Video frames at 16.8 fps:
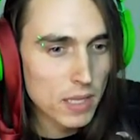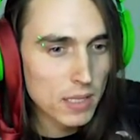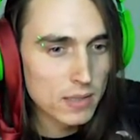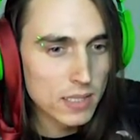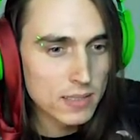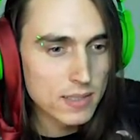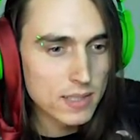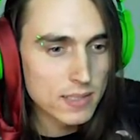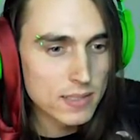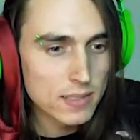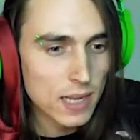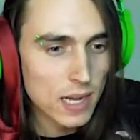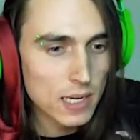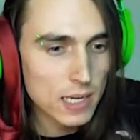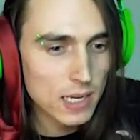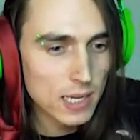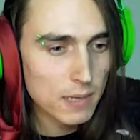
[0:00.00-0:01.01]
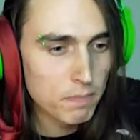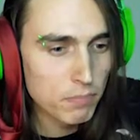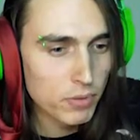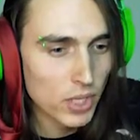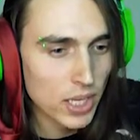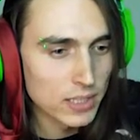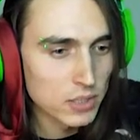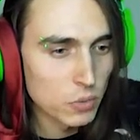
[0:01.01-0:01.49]
This this ugly
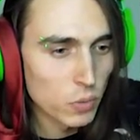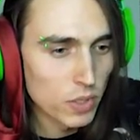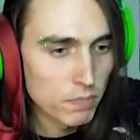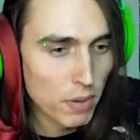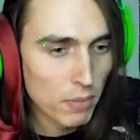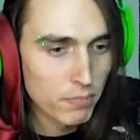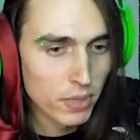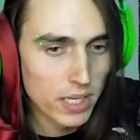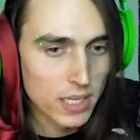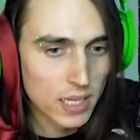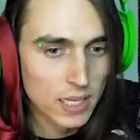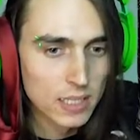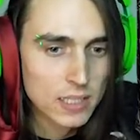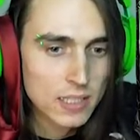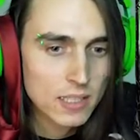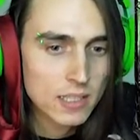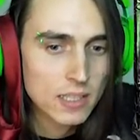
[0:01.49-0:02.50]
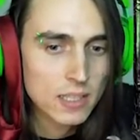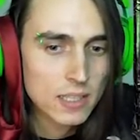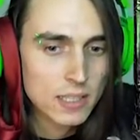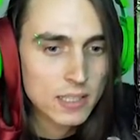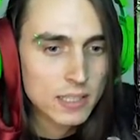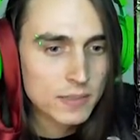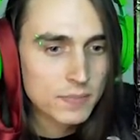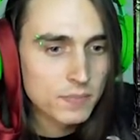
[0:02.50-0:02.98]
place with paprika.
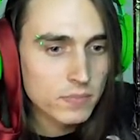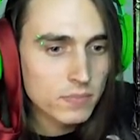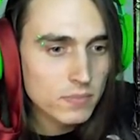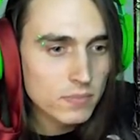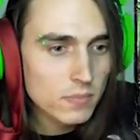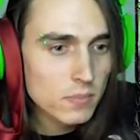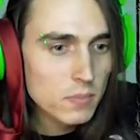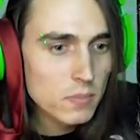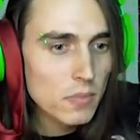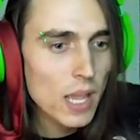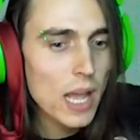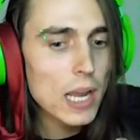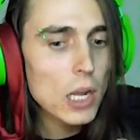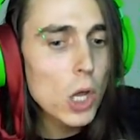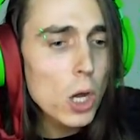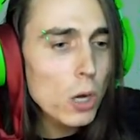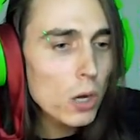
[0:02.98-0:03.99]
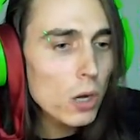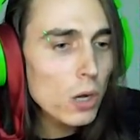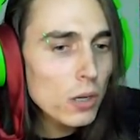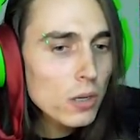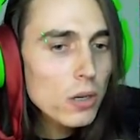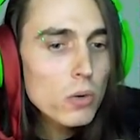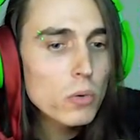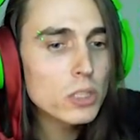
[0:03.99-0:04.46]

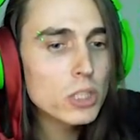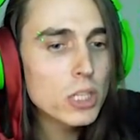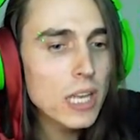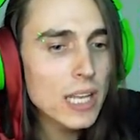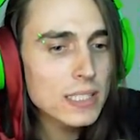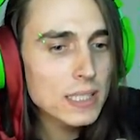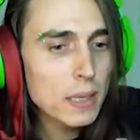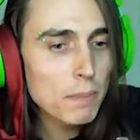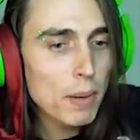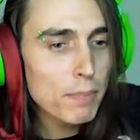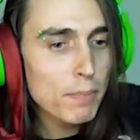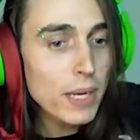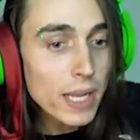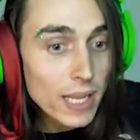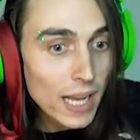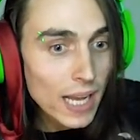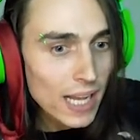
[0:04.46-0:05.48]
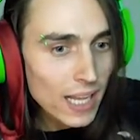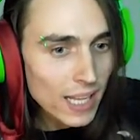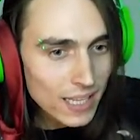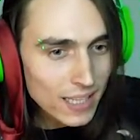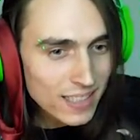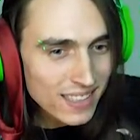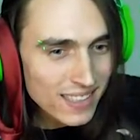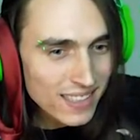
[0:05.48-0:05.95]
Hello? Would you like some paprika?
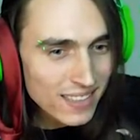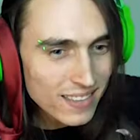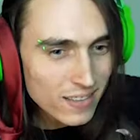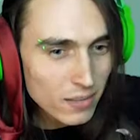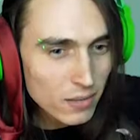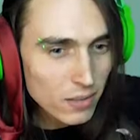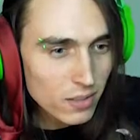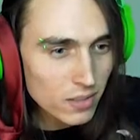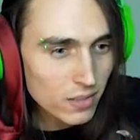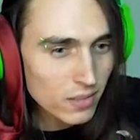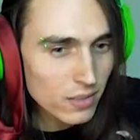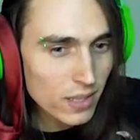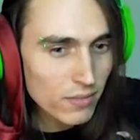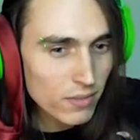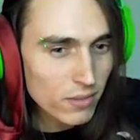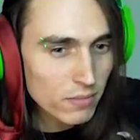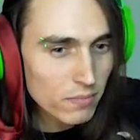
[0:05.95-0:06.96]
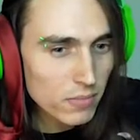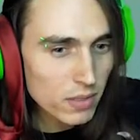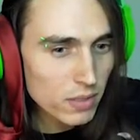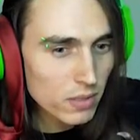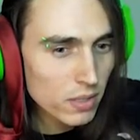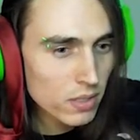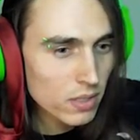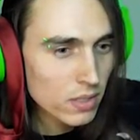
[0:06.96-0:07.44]
Oh, there...
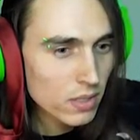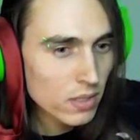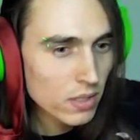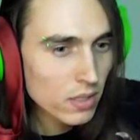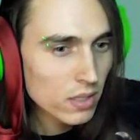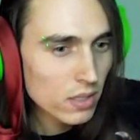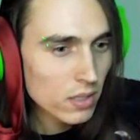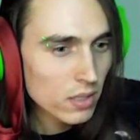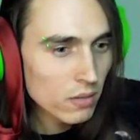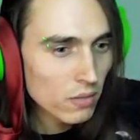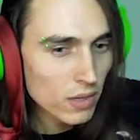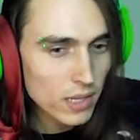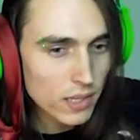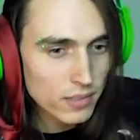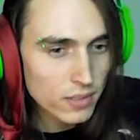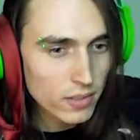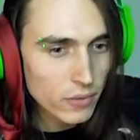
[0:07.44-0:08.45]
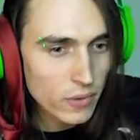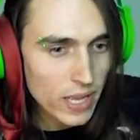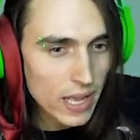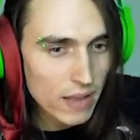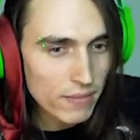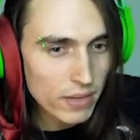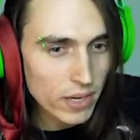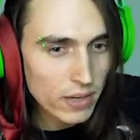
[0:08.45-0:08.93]
Uh, what else do we
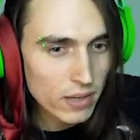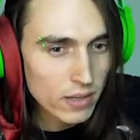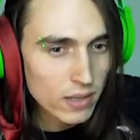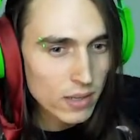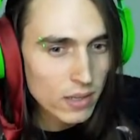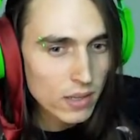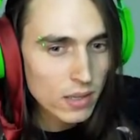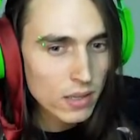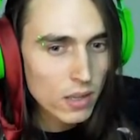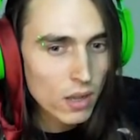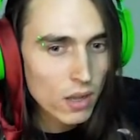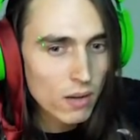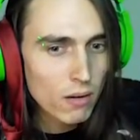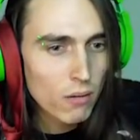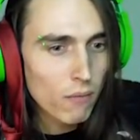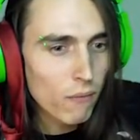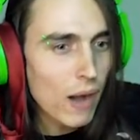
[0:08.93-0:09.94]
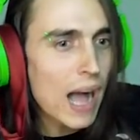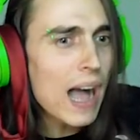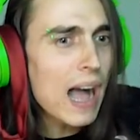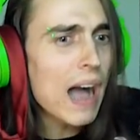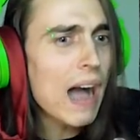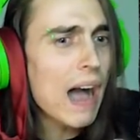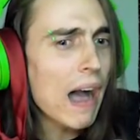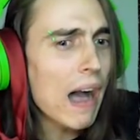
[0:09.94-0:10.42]
have here?
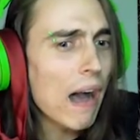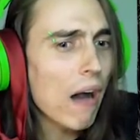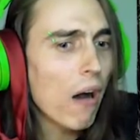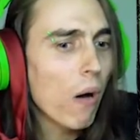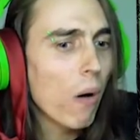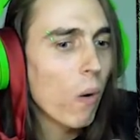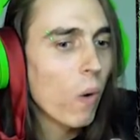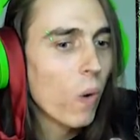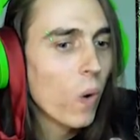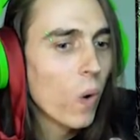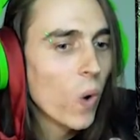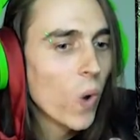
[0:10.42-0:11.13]
Wow!